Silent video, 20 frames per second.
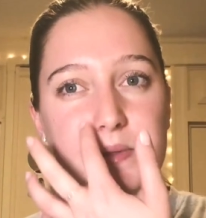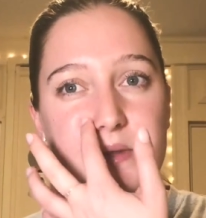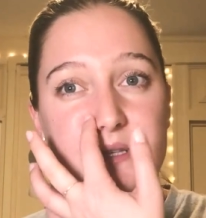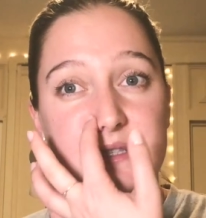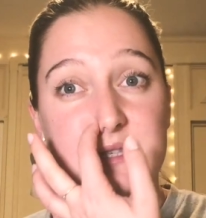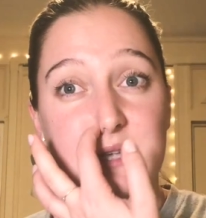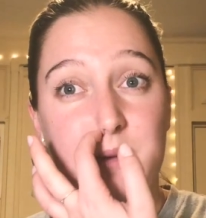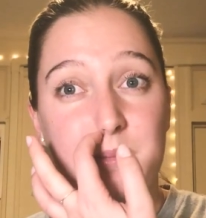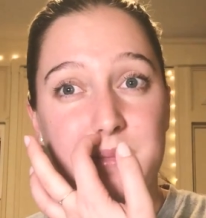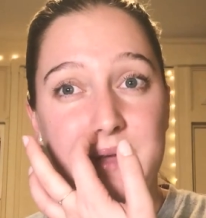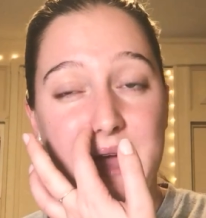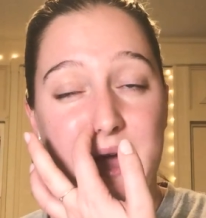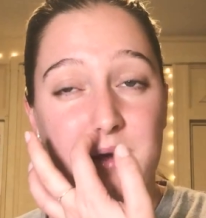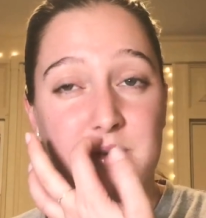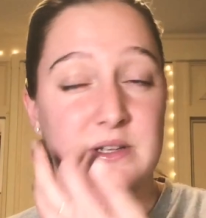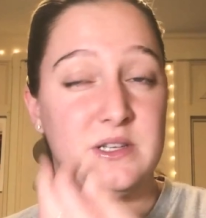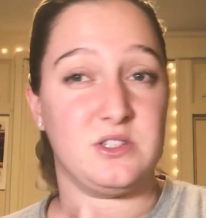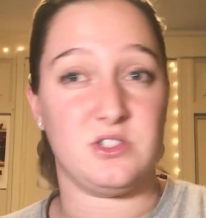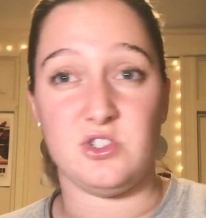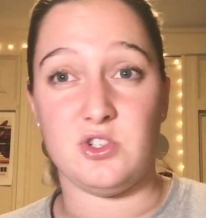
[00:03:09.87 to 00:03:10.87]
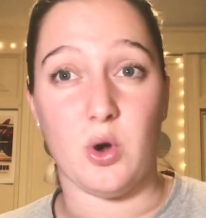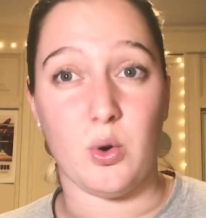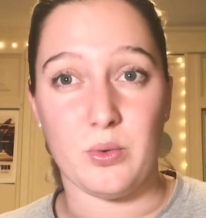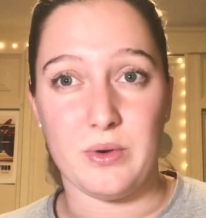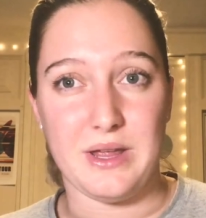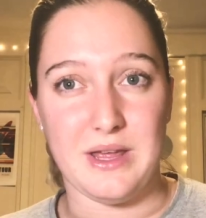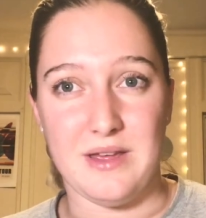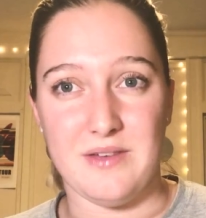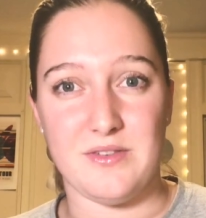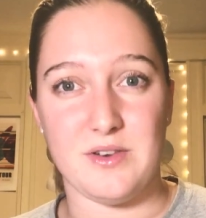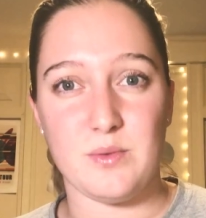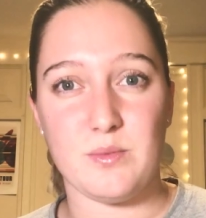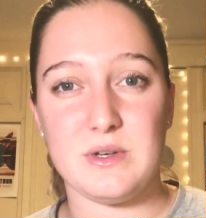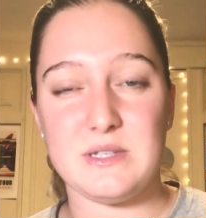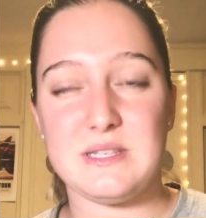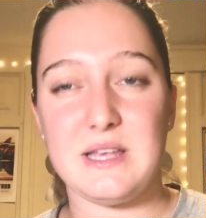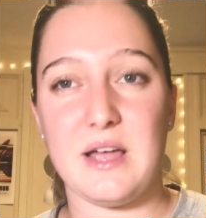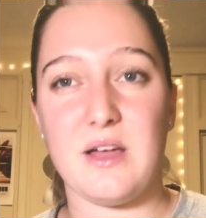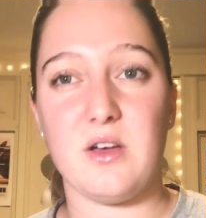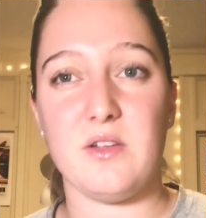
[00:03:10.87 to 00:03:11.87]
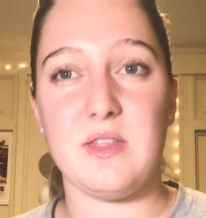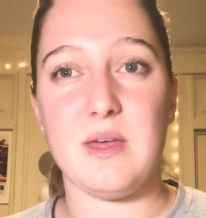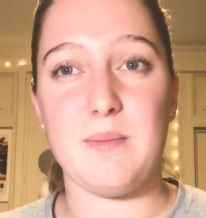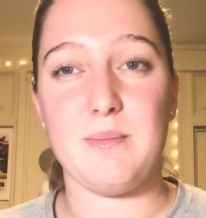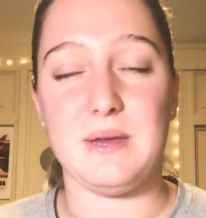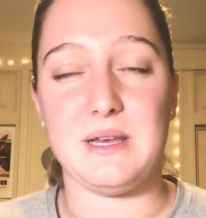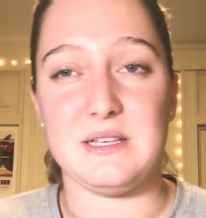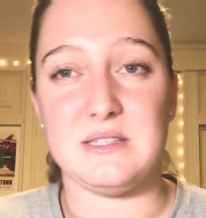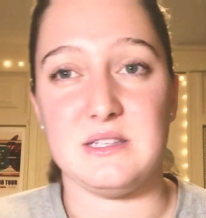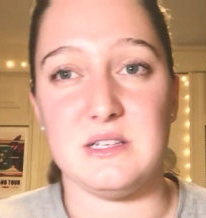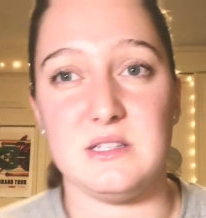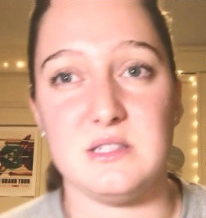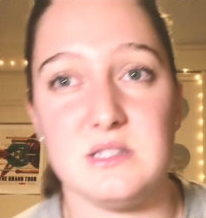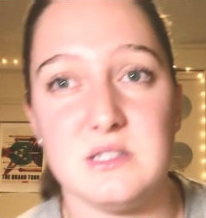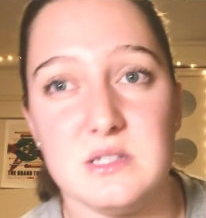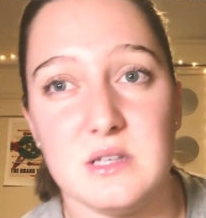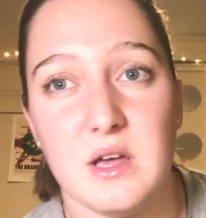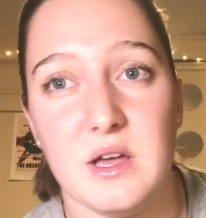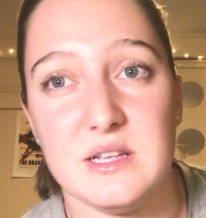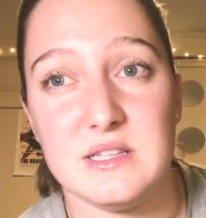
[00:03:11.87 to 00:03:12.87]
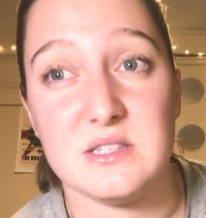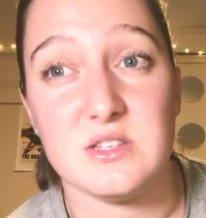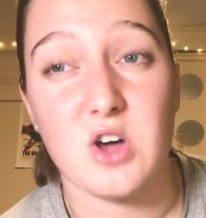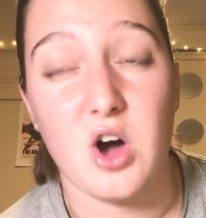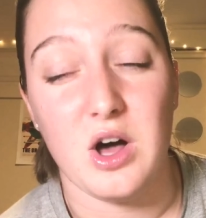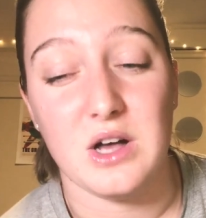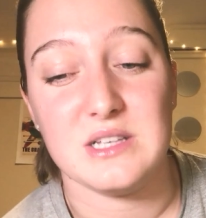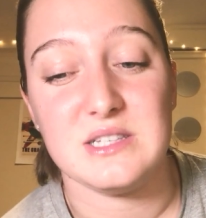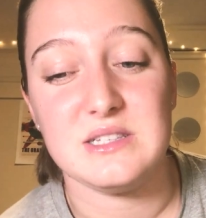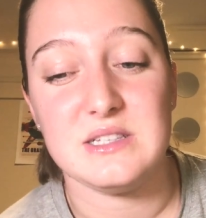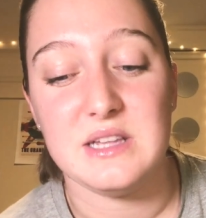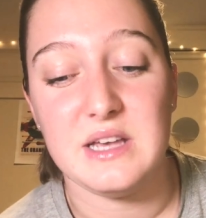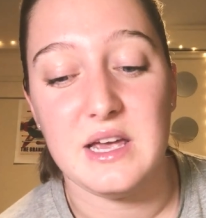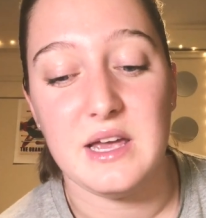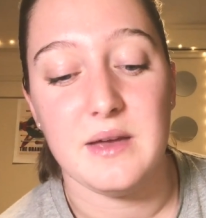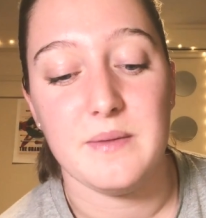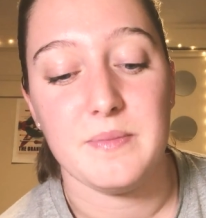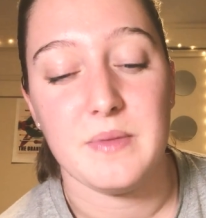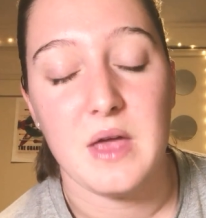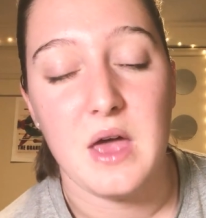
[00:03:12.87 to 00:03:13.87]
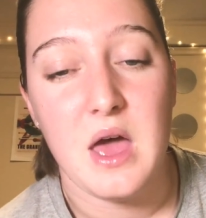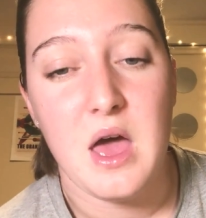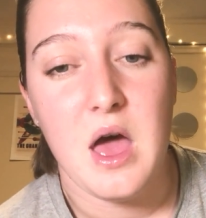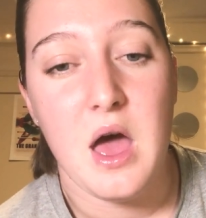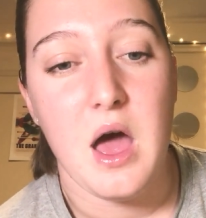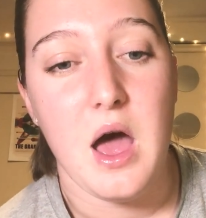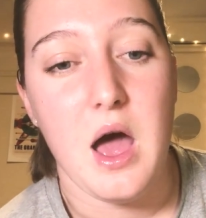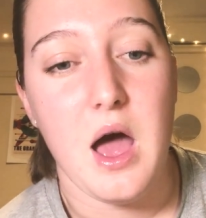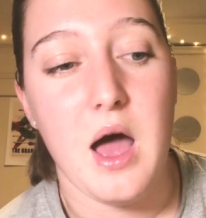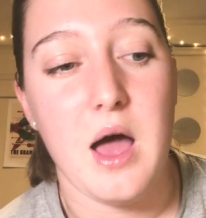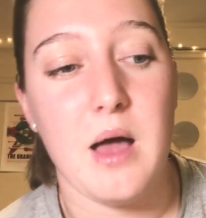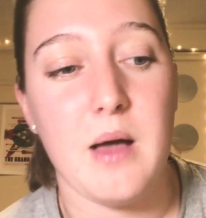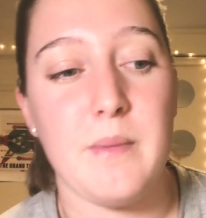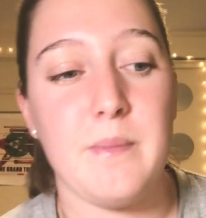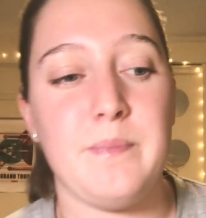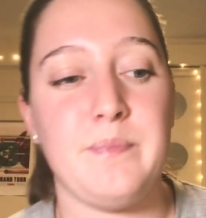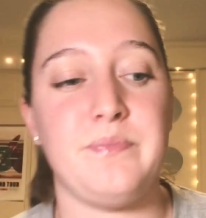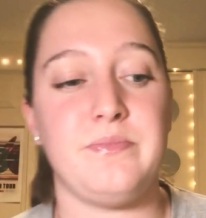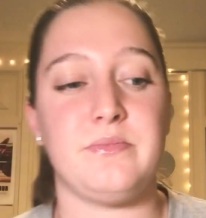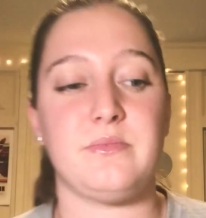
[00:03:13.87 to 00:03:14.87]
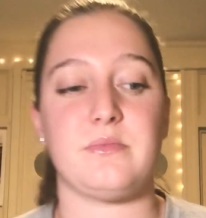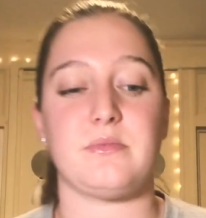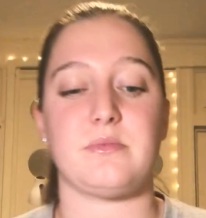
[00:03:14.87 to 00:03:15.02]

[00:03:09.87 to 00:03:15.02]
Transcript: Some counties don't even recycle them because it's costly. A